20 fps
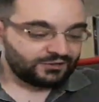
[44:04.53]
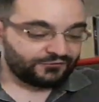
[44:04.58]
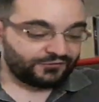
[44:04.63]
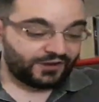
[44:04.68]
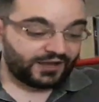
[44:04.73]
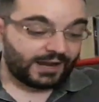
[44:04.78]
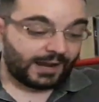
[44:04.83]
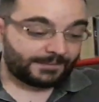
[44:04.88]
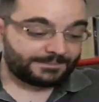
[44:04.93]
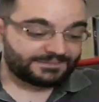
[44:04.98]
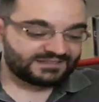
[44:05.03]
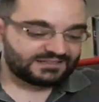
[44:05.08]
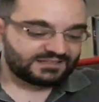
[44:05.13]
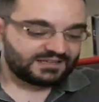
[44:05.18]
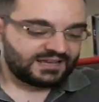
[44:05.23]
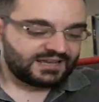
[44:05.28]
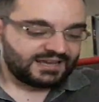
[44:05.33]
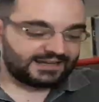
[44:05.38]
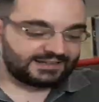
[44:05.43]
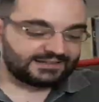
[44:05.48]
Perhaps
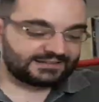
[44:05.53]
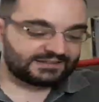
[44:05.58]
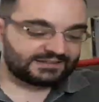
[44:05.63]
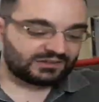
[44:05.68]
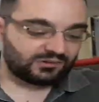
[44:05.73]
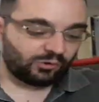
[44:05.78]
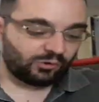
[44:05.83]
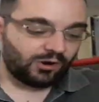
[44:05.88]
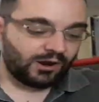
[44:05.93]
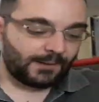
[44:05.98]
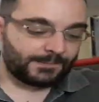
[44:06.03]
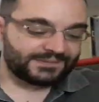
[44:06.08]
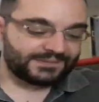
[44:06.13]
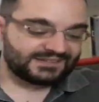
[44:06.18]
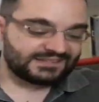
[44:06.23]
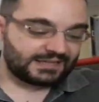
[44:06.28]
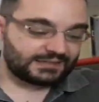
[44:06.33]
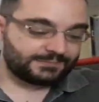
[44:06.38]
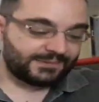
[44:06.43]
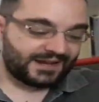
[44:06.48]
it is a trap
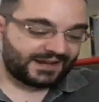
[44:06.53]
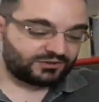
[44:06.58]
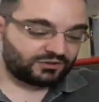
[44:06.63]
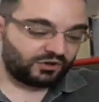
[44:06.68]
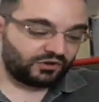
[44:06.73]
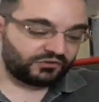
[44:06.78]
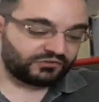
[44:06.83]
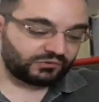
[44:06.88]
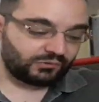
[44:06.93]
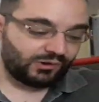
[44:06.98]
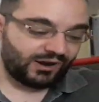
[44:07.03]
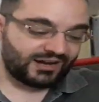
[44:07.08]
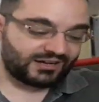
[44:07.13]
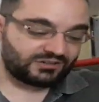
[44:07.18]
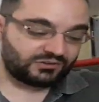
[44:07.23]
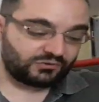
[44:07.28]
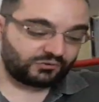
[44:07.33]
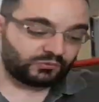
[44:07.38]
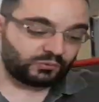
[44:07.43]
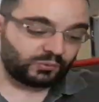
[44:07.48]
set by those
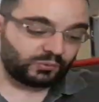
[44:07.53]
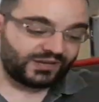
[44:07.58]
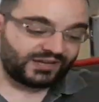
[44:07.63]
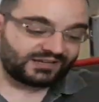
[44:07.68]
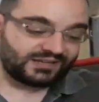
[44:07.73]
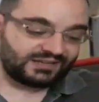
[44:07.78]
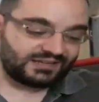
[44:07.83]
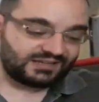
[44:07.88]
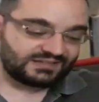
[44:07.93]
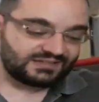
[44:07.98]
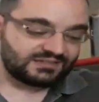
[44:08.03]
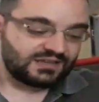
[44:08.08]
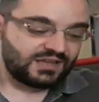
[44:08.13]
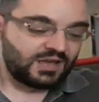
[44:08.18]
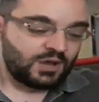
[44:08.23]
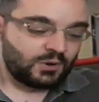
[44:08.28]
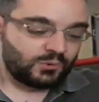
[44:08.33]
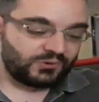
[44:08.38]
righteous weaklings